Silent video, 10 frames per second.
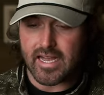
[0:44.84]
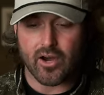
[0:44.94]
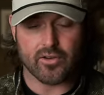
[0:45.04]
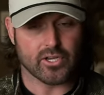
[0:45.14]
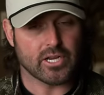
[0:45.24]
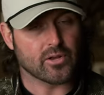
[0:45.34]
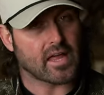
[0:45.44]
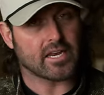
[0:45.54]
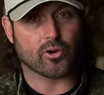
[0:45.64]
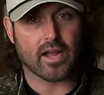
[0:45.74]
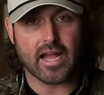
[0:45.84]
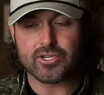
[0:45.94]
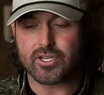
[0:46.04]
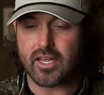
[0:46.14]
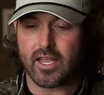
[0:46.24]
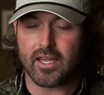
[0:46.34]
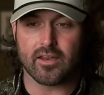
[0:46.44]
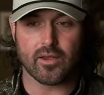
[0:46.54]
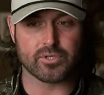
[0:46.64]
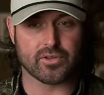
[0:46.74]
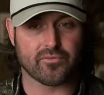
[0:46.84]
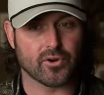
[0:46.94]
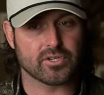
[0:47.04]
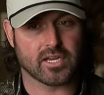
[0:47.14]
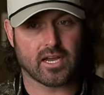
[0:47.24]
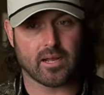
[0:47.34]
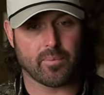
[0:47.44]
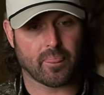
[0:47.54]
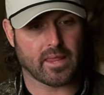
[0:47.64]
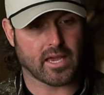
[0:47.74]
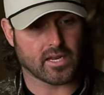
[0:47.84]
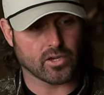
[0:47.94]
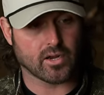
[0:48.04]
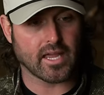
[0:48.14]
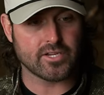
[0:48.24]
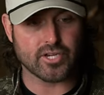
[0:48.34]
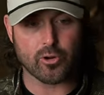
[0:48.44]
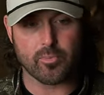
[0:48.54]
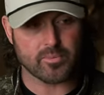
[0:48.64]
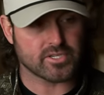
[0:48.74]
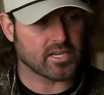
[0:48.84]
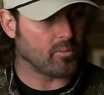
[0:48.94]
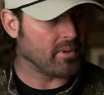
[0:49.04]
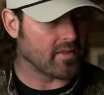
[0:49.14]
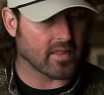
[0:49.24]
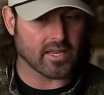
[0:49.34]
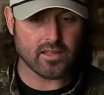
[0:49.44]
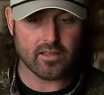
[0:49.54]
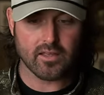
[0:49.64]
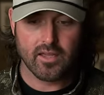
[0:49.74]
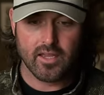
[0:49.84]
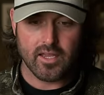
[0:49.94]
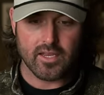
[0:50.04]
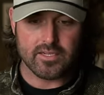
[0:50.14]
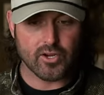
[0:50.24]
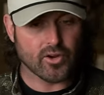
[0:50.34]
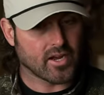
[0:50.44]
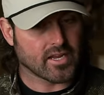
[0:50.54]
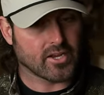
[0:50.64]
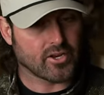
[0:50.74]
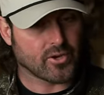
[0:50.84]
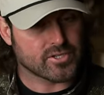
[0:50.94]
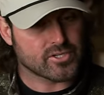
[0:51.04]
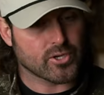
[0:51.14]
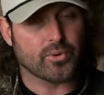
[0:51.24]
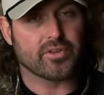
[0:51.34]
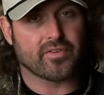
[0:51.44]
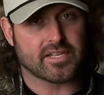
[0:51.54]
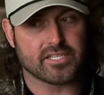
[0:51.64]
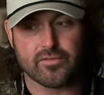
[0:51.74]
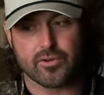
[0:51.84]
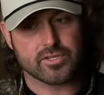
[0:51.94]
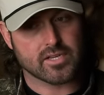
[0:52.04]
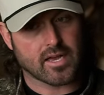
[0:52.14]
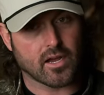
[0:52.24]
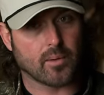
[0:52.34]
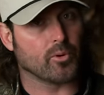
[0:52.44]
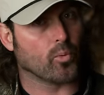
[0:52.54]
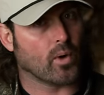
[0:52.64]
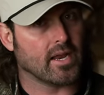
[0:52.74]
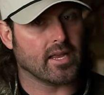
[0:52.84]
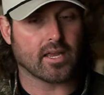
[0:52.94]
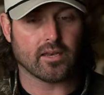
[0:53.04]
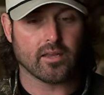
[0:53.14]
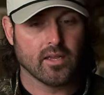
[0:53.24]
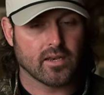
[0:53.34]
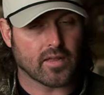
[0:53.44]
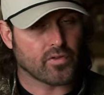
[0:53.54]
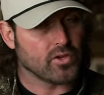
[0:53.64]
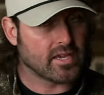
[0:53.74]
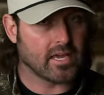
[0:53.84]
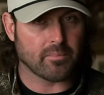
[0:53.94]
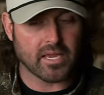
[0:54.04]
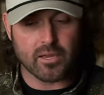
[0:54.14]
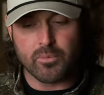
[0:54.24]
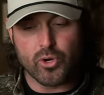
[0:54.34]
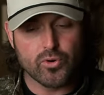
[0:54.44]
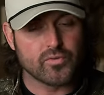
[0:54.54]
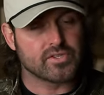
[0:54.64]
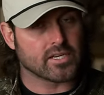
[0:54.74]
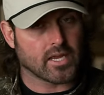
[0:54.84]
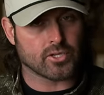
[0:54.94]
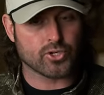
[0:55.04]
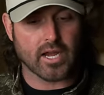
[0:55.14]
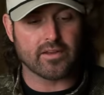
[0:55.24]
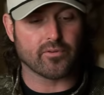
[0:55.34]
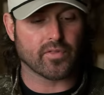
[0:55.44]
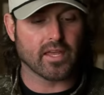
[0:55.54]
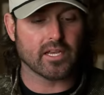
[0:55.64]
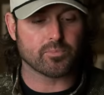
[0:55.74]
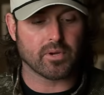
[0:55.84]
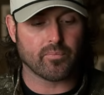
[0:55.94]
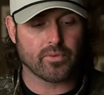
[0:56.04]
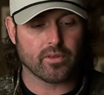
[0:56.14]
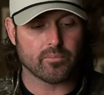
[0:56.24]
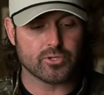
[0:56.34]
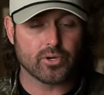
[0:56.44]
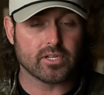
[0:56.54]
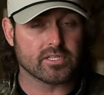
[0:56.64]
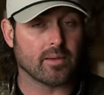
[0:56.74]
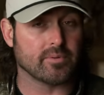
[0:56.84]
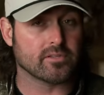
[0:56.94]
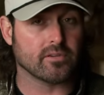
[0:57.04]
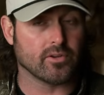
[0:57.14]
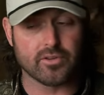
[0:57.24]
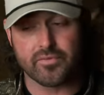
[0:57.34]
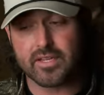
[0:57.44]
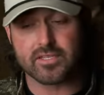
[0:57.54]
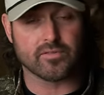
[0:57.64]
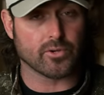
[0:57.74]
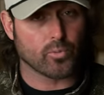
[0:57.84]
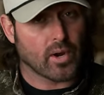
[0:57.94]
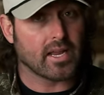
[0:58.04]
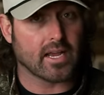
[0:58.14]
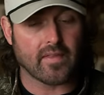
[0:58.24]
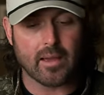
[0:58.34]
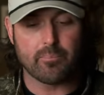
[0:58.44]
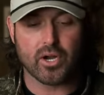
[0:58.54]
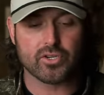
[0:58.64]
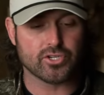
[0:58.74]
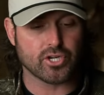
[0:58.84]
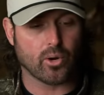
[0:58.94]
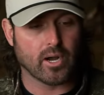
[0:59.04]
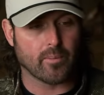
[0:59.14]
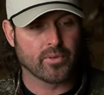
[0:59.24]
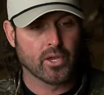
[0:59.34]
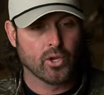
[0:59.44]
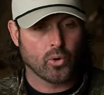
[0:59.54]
down, you hear that interaction, and it was the first time at a young age I can remember saying, man, like, deer hunting, you know, it's so defensive. You're set up, you're waiting, and not that you can't make moves and try different things, but majority of the time, you're defensive. You're waiting on that buck to show up.